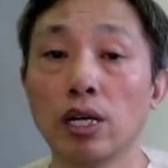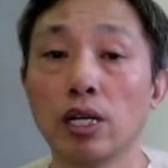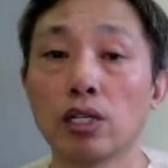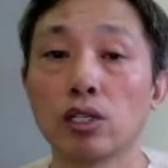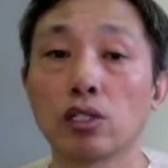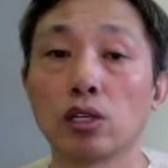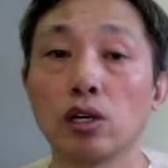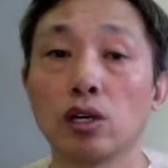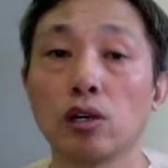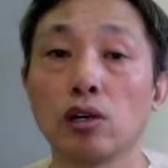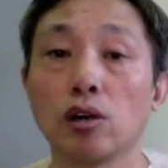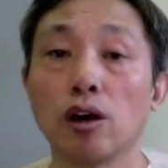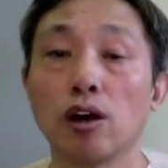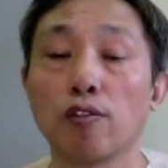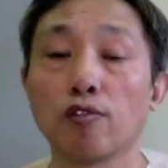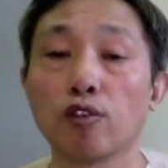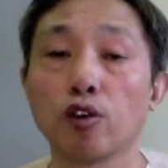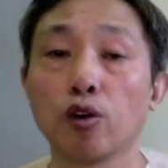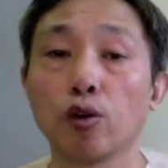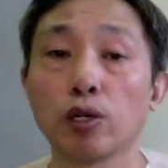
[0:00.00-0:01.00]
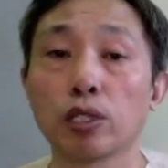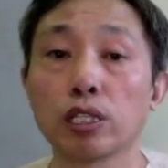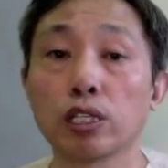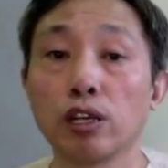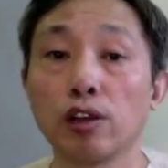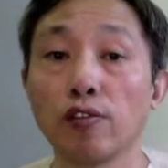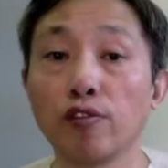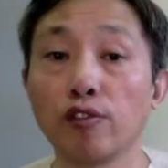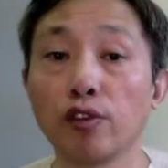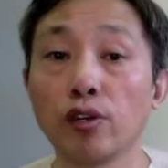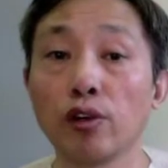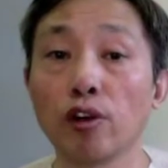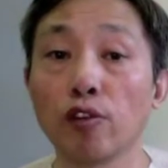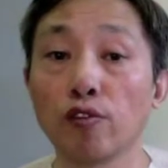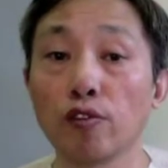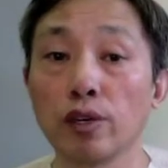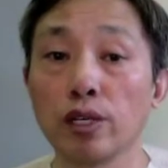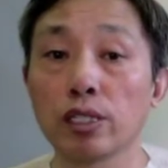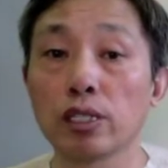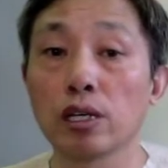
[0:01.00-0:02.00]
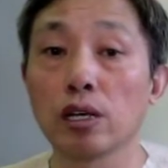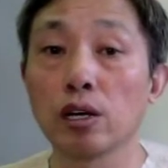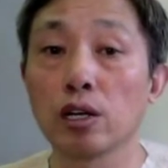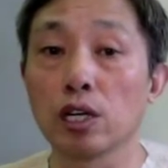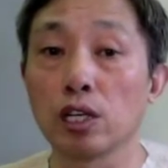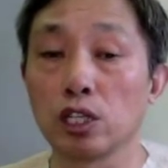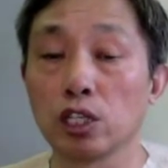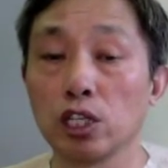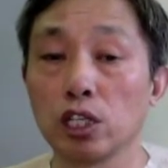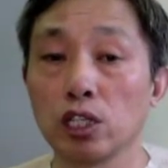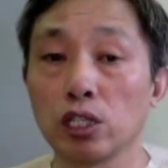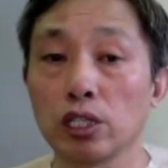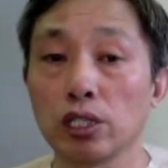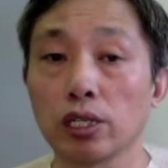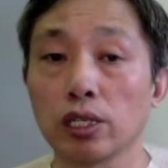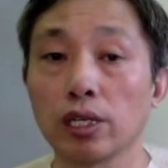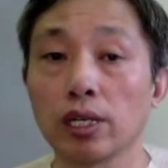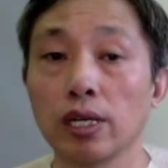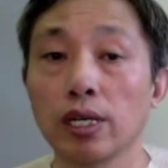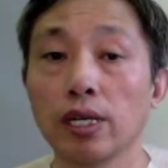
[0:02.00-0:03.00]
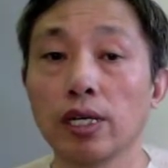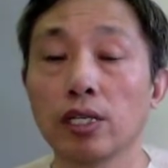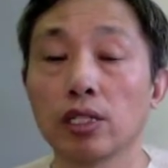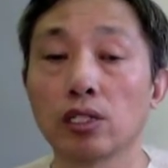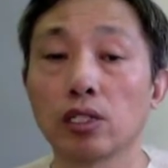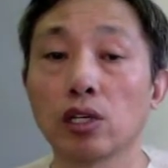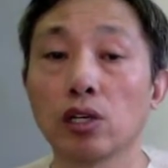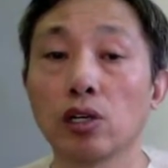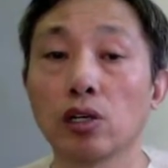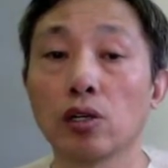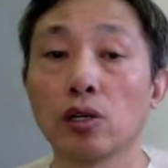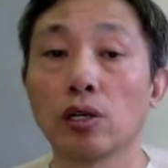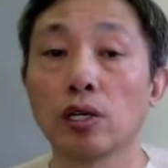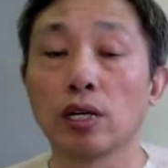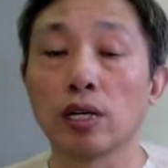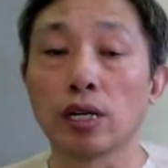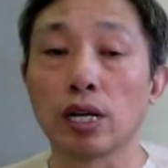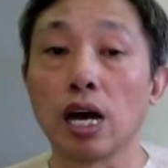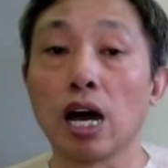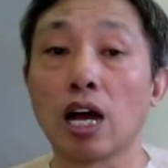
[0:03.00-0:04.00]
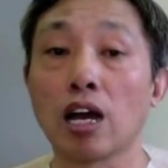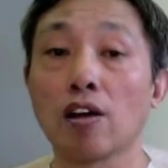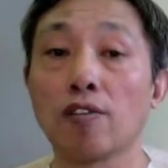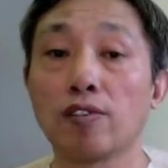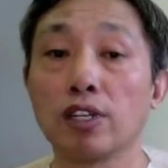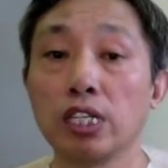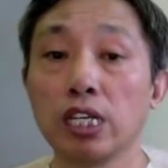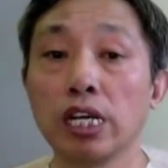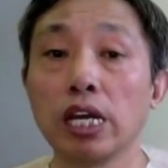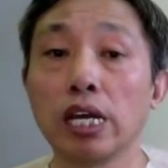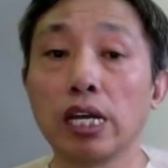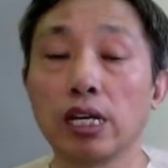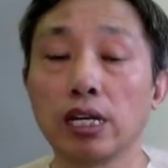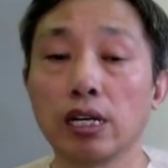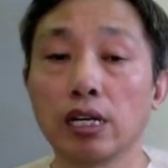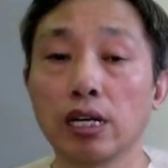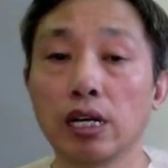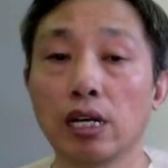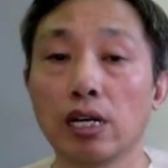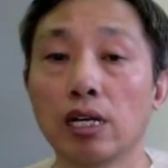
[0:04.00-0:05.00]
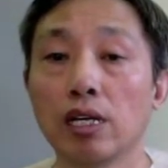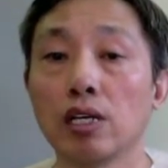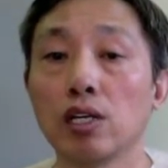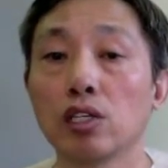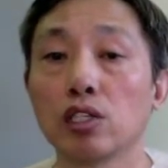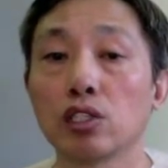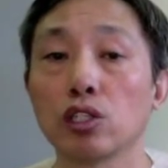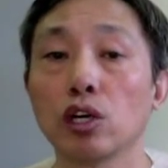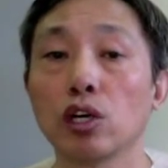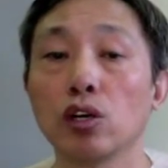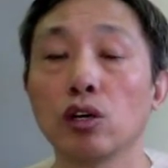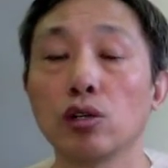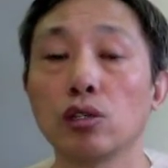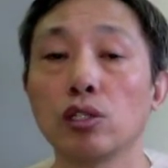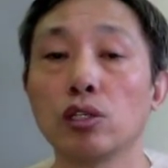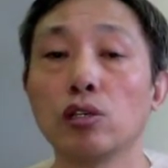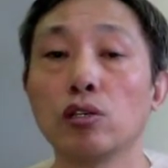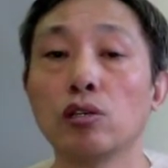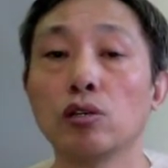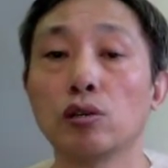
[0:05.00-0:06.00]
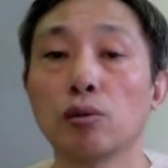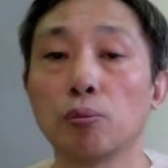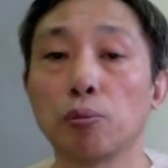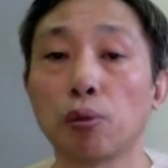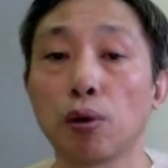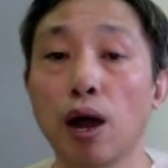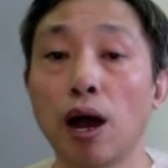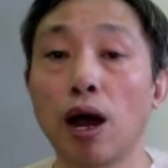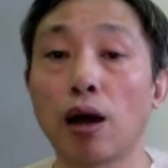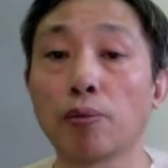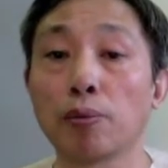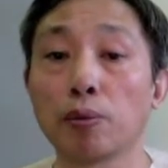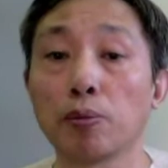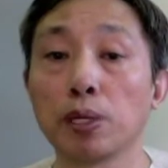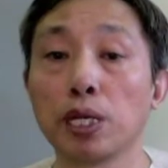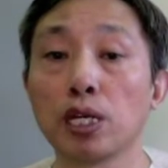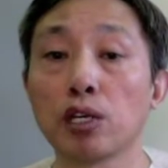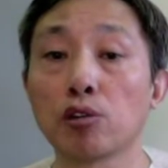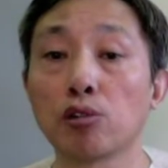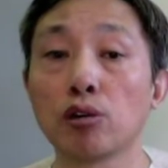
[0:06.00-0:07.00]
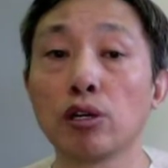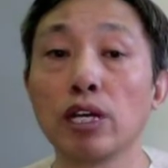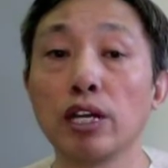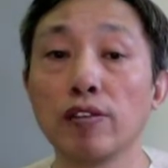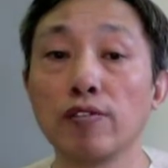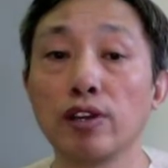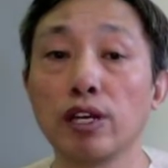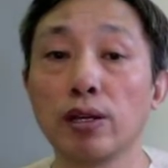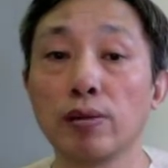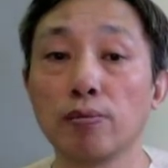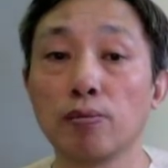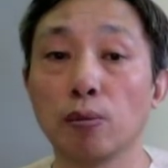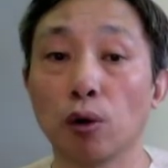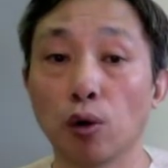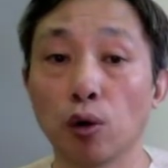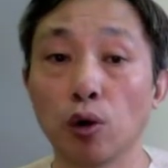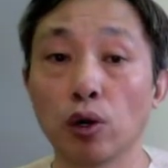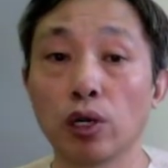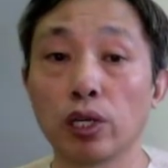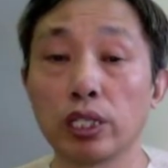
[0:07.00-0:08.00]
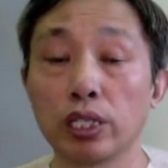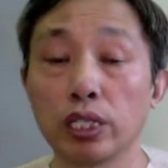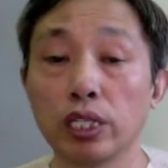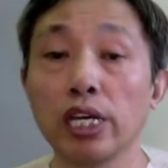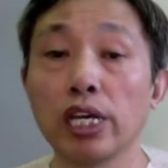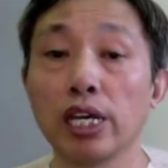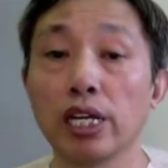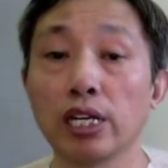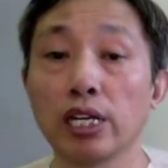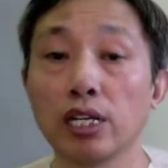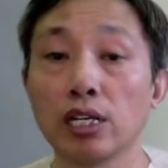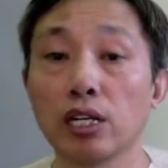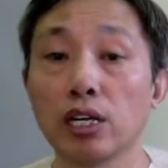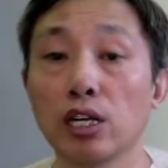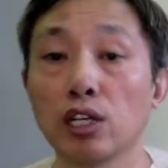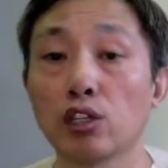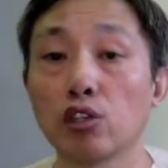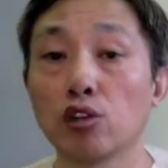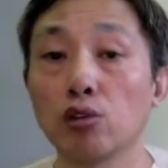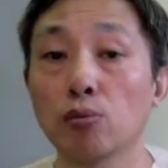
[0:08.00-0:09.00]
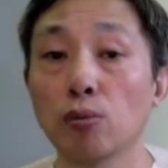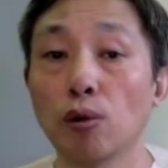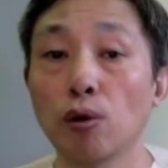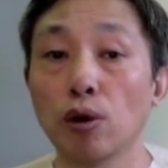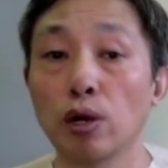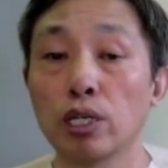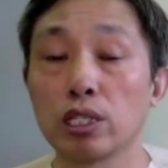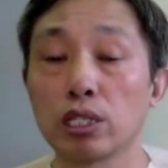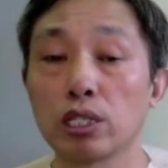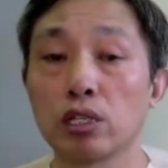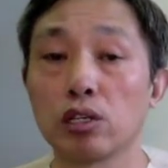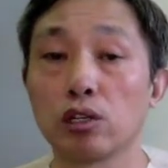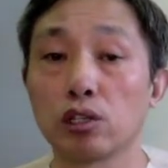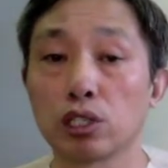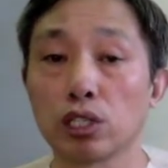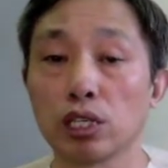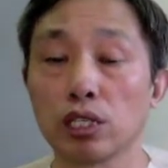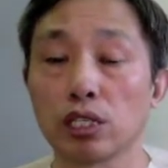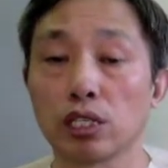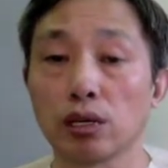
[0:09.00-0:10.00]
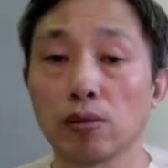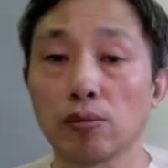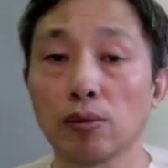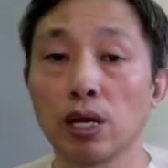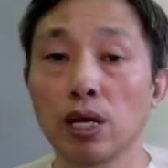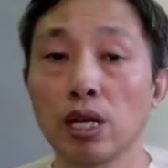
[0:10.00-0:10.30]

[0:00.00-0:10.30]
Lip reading: So of course, if your physical condition, so lack of yin, so you probably craving more yin to moist your system.